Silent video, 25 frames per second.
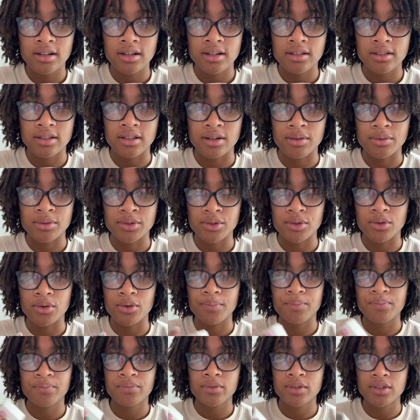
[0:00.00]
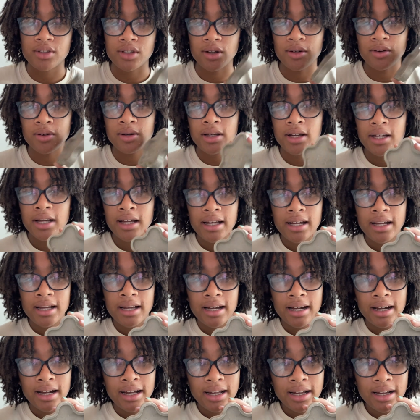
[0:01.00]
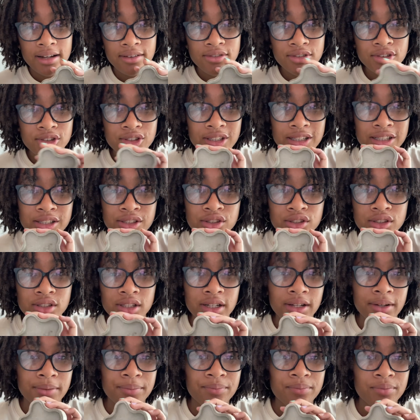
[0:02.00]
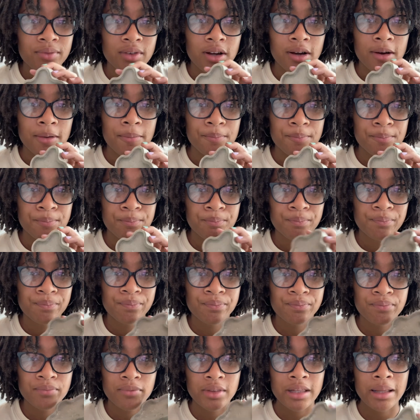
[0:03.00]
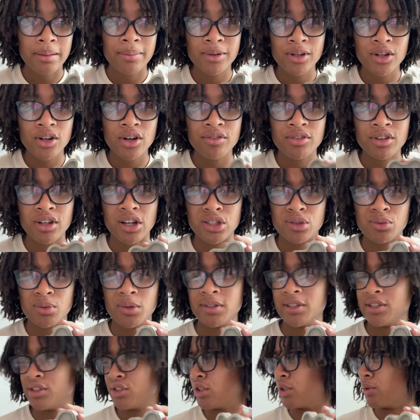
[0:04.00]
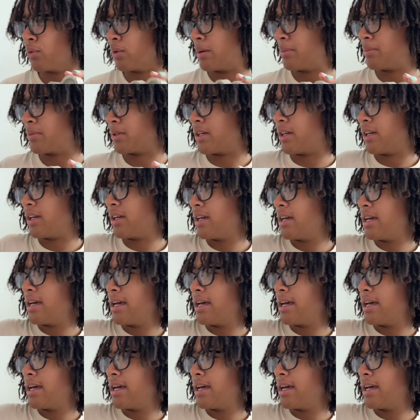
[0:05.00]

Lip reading: Thought it was cool. So I have a dreaded tray. Let me know if you guys want this on the website.